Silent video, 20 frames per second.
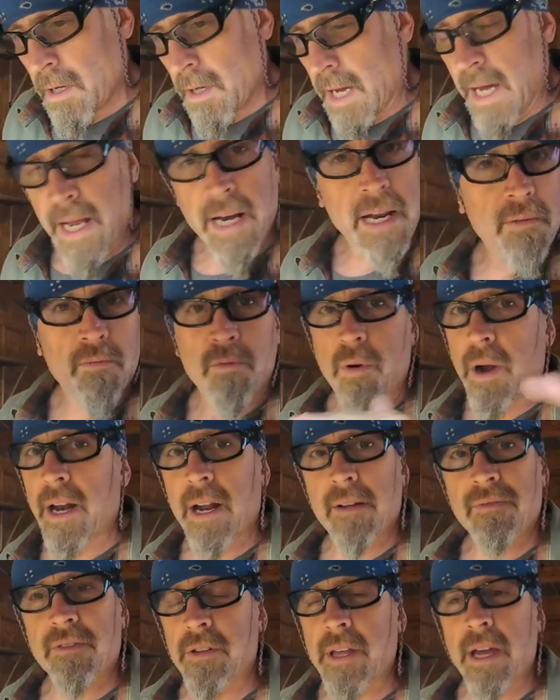And then right
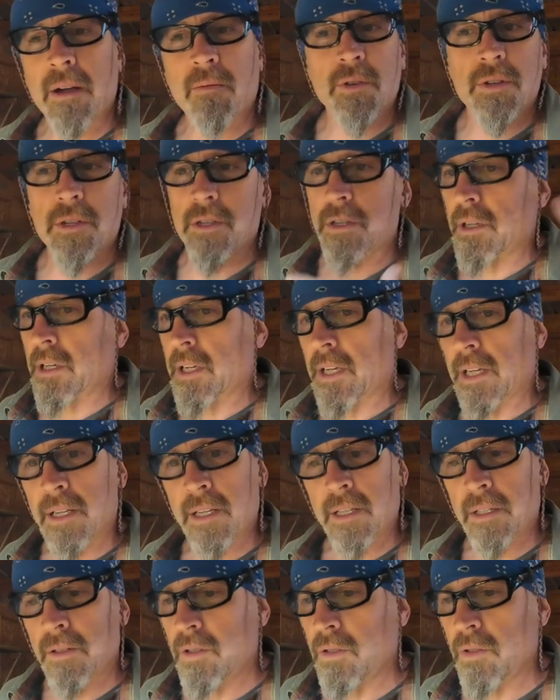after that, we're just going to get
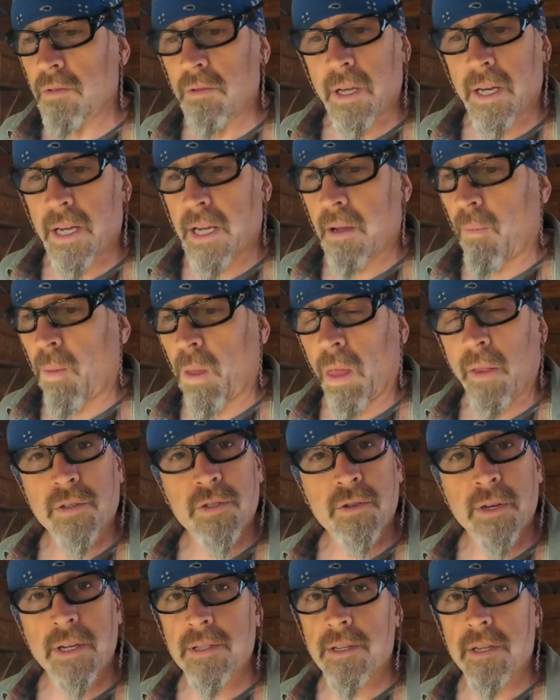into like
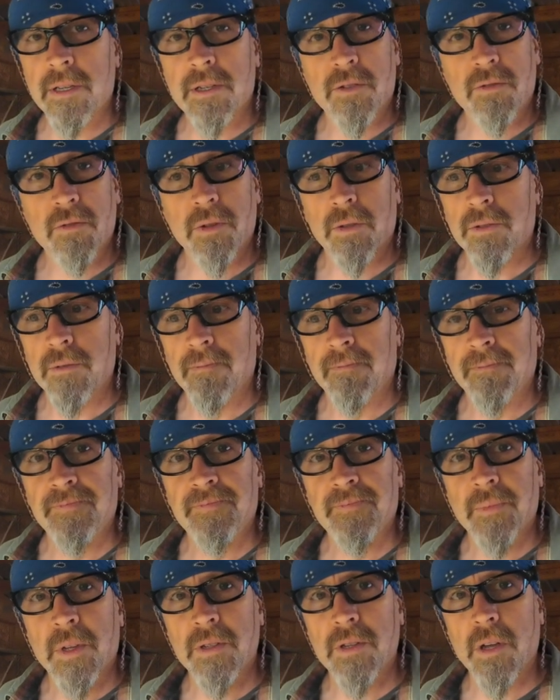transition drills.
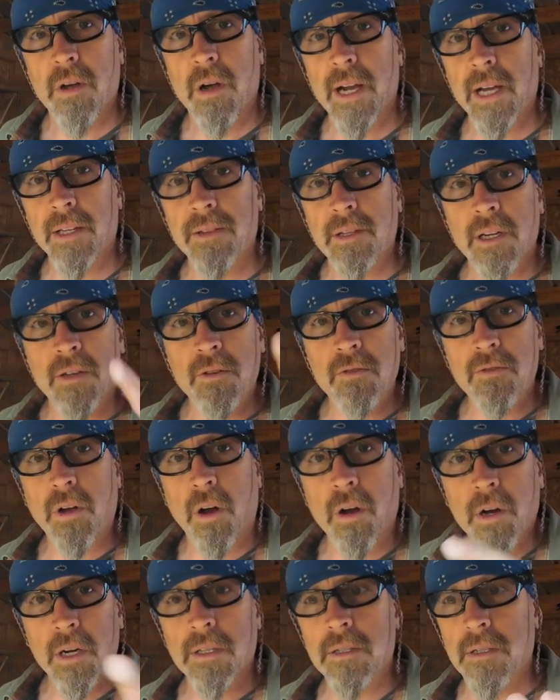So I got that new
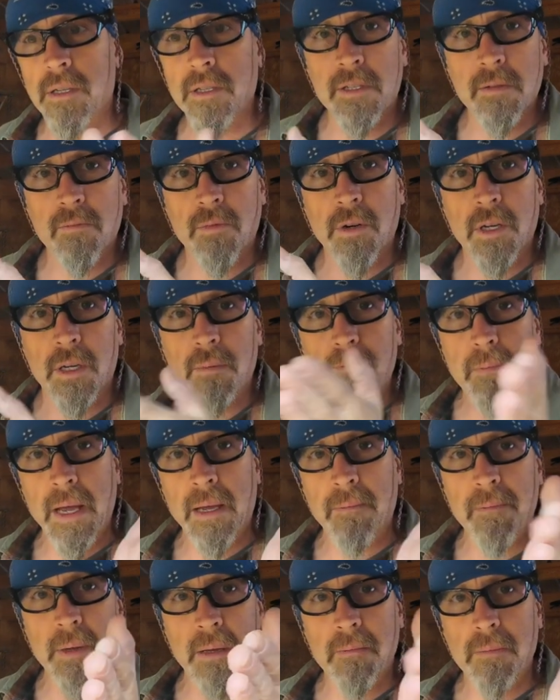target system. We're going to
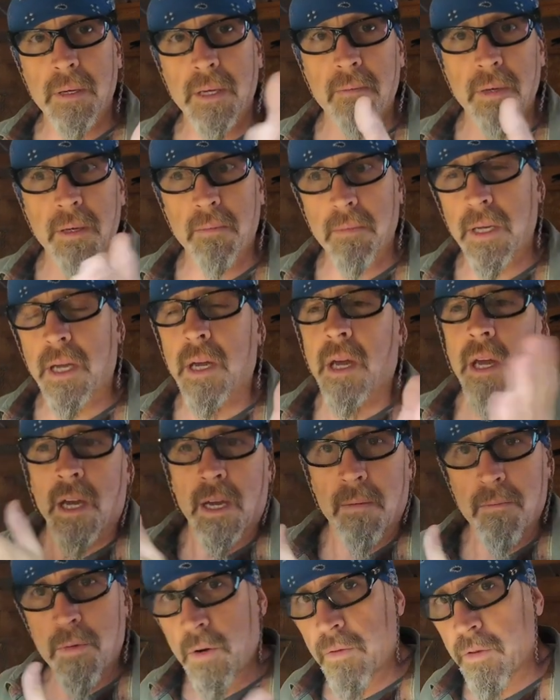bang, bang, bang, bang, bang,
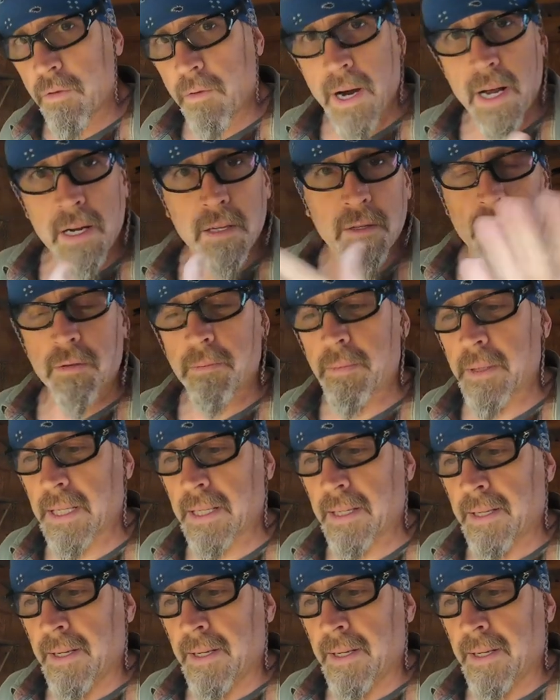and move around a little bit.